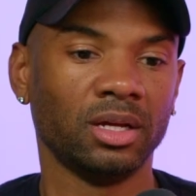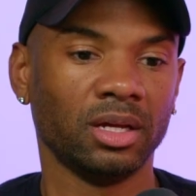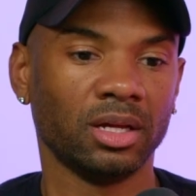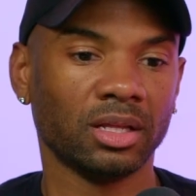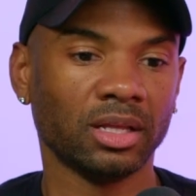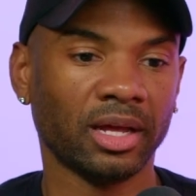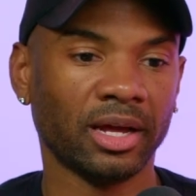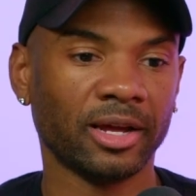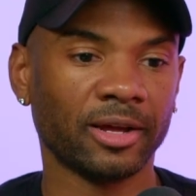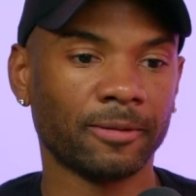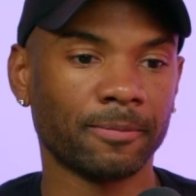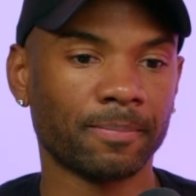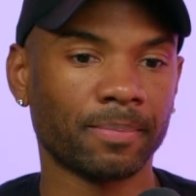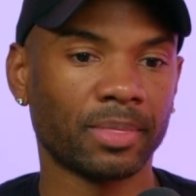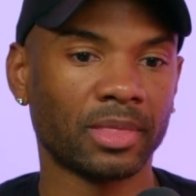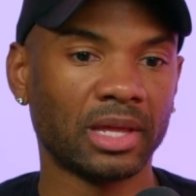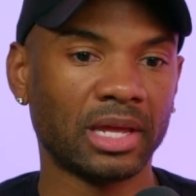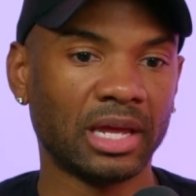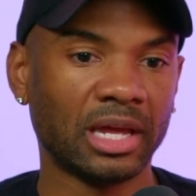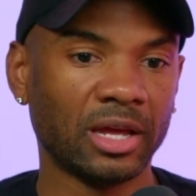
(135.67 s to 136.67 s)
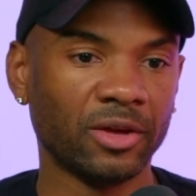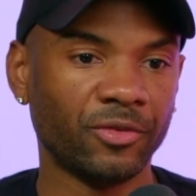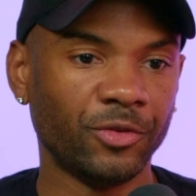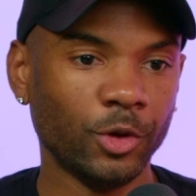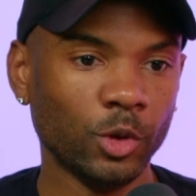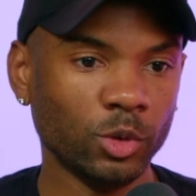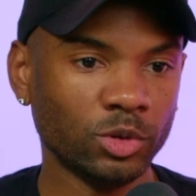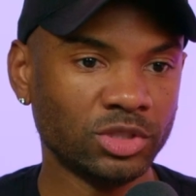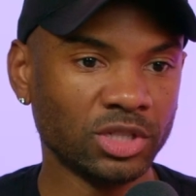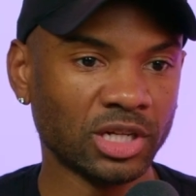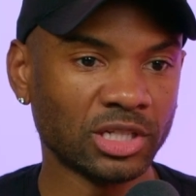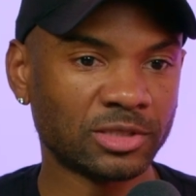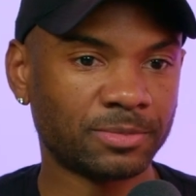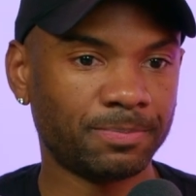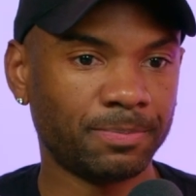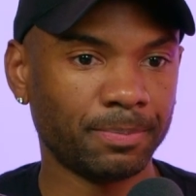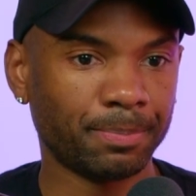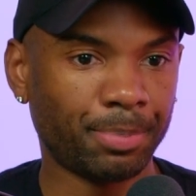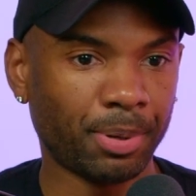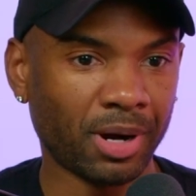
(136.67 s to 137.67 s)
like if you just
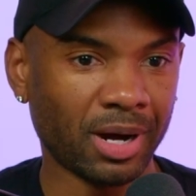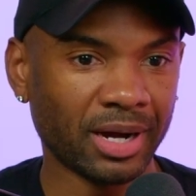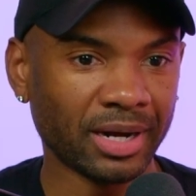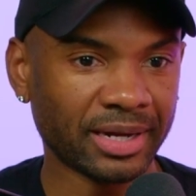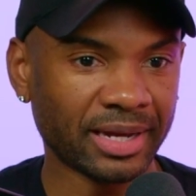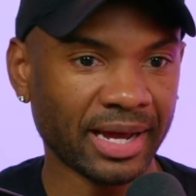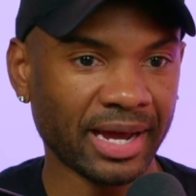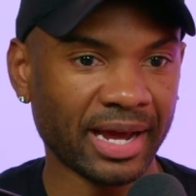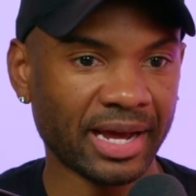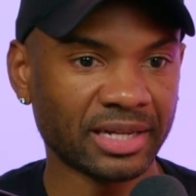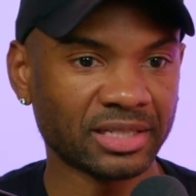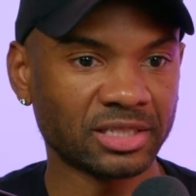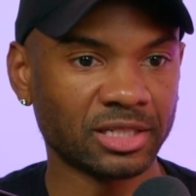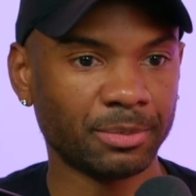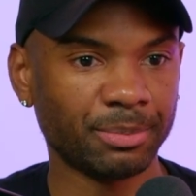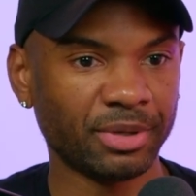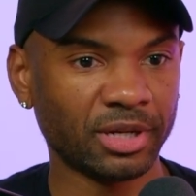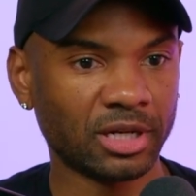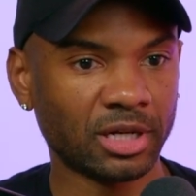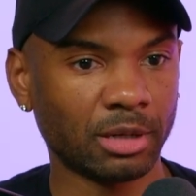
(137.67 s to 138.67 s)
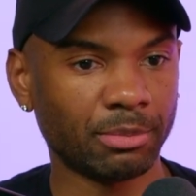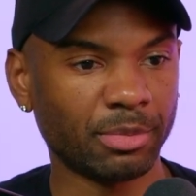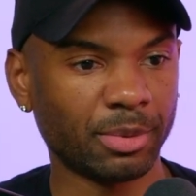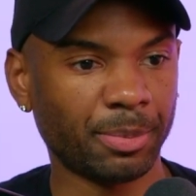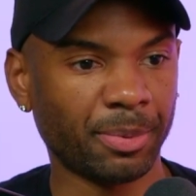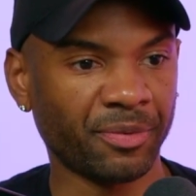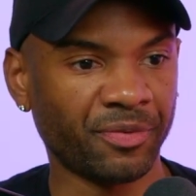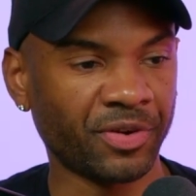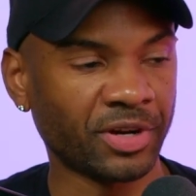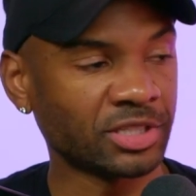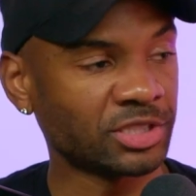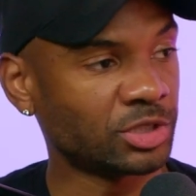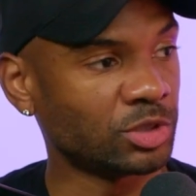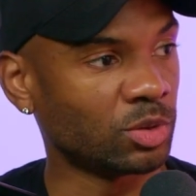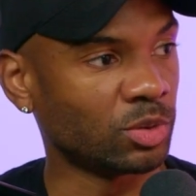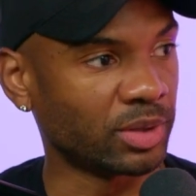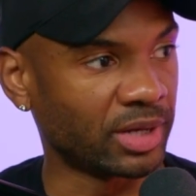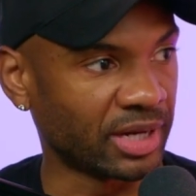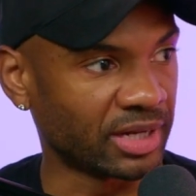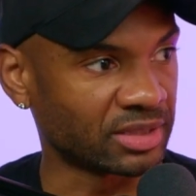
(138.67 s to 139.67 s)
podcast and become a professional
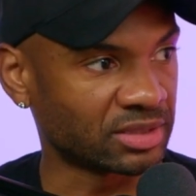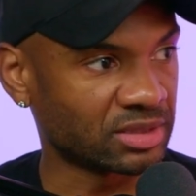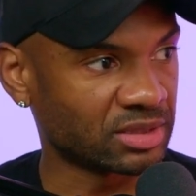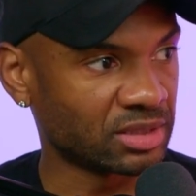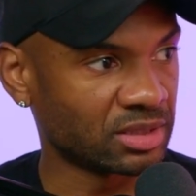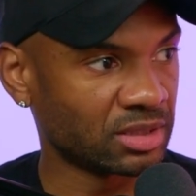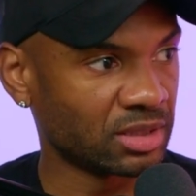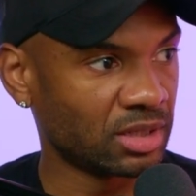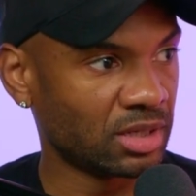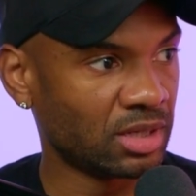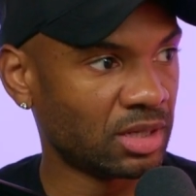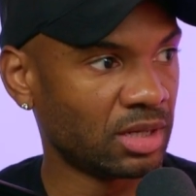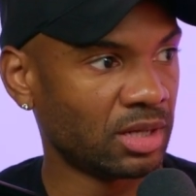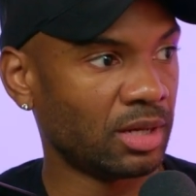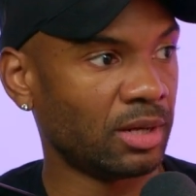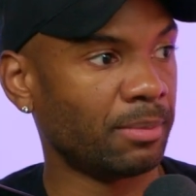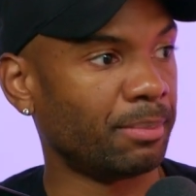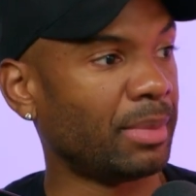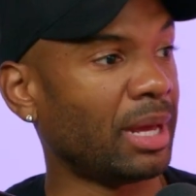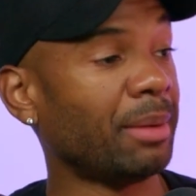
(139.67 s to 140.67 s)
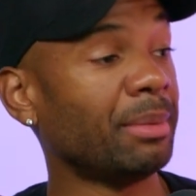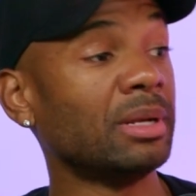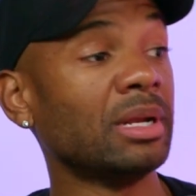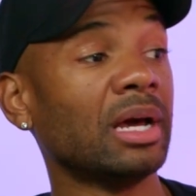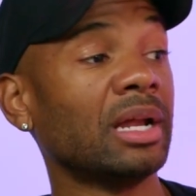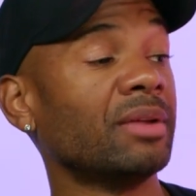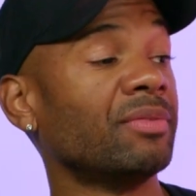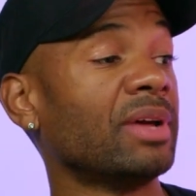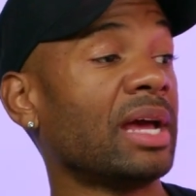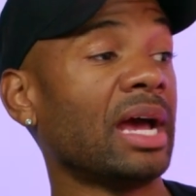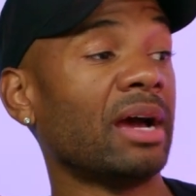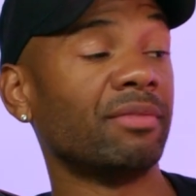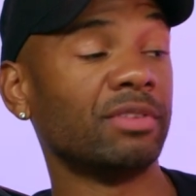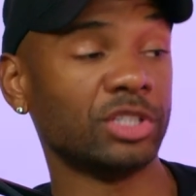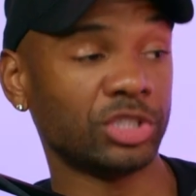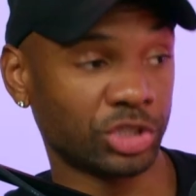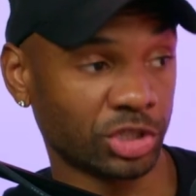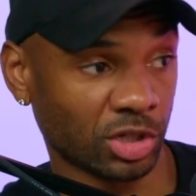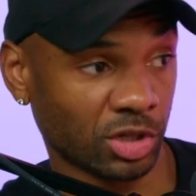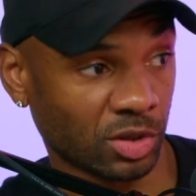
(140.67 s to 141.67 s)
guest. Maybe not even have a
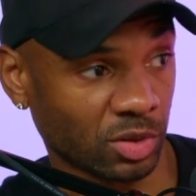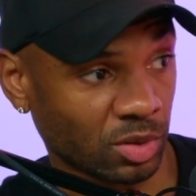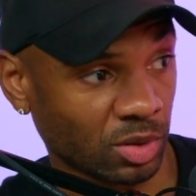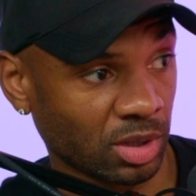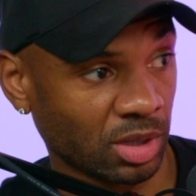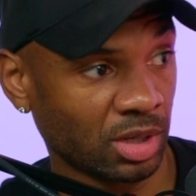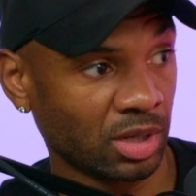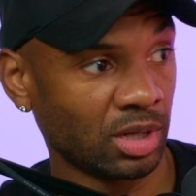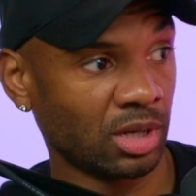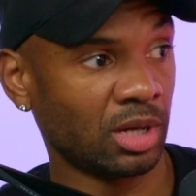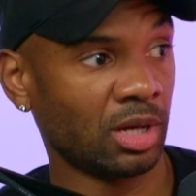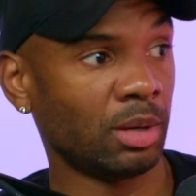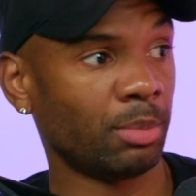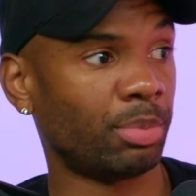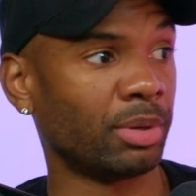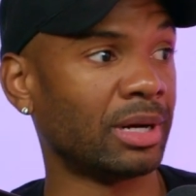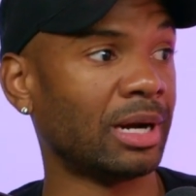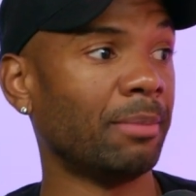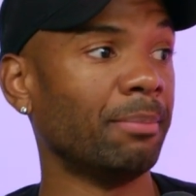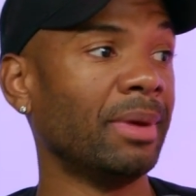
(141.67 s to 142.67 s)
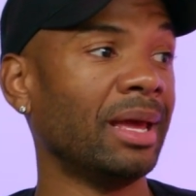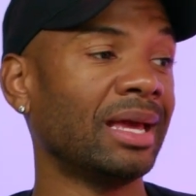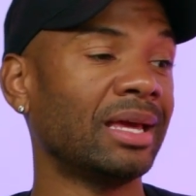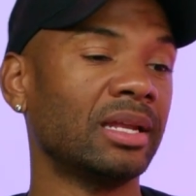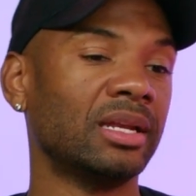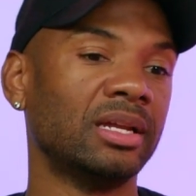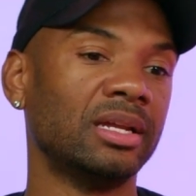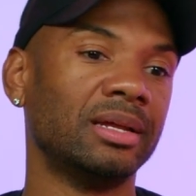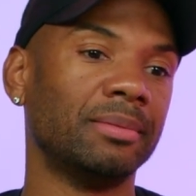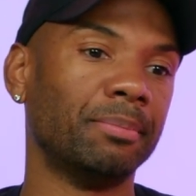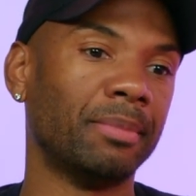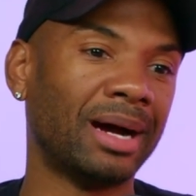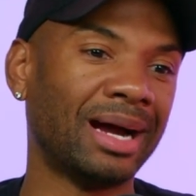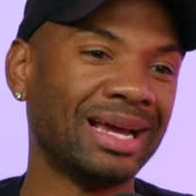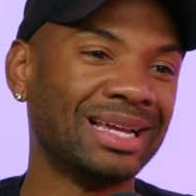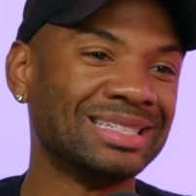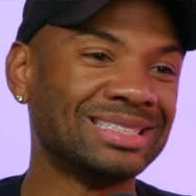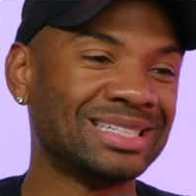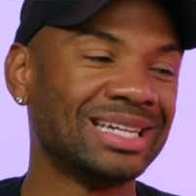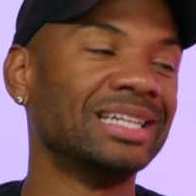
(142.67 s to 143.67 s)
show, but I'm making it my
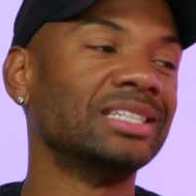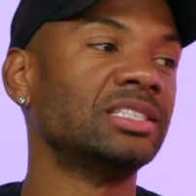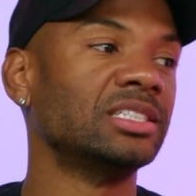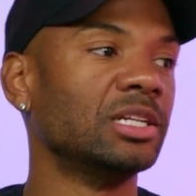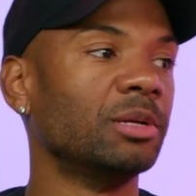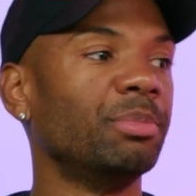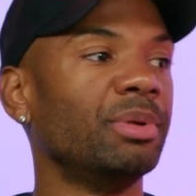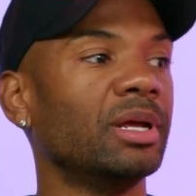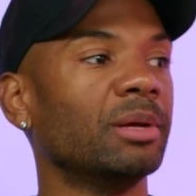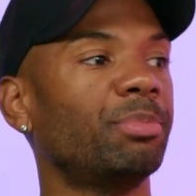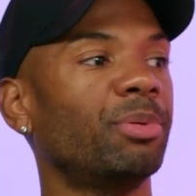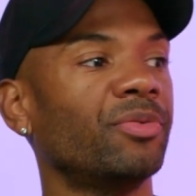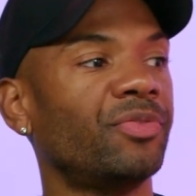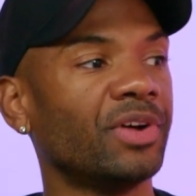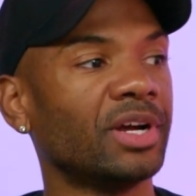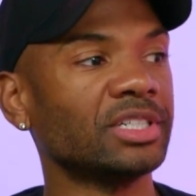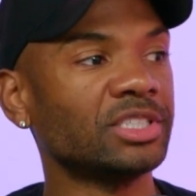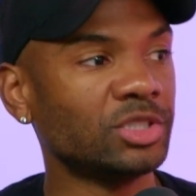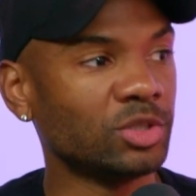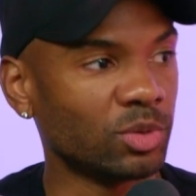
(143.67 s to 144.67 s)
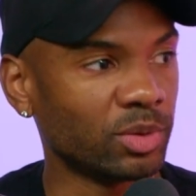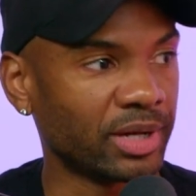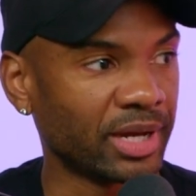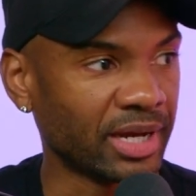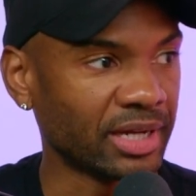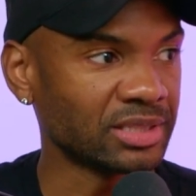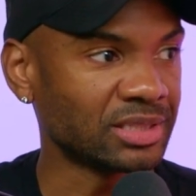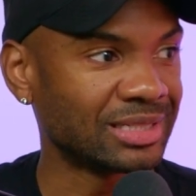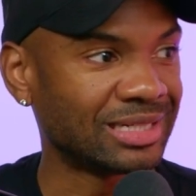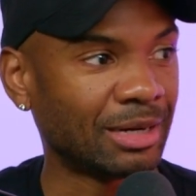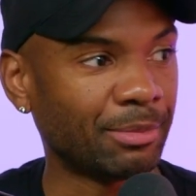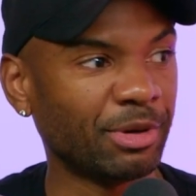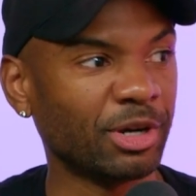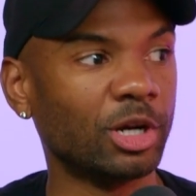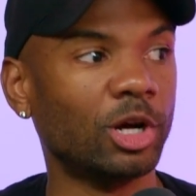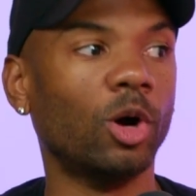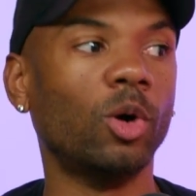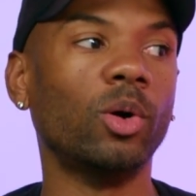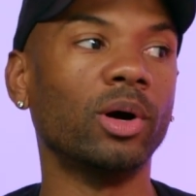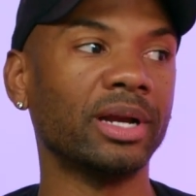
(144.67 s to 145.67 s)
intention to be a professional guest, and I'm gonna
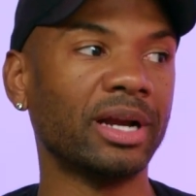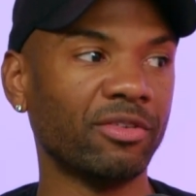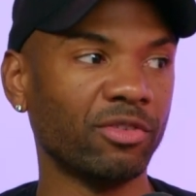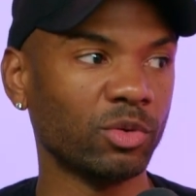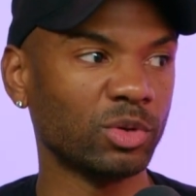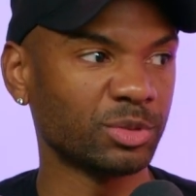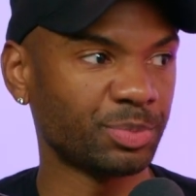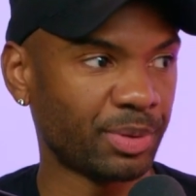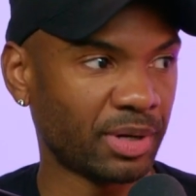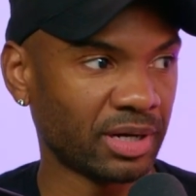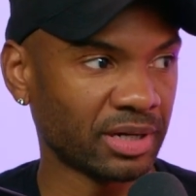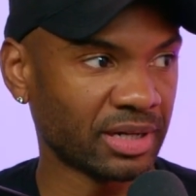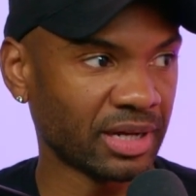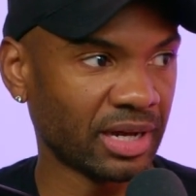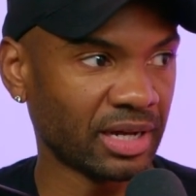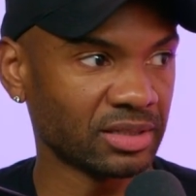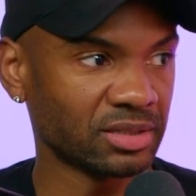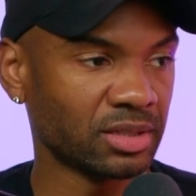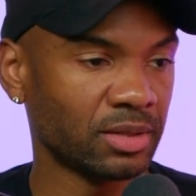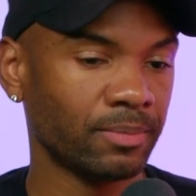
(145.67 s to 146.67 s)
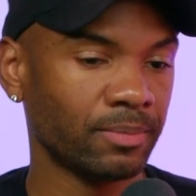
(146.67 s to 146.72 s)
go on everyone's podcast.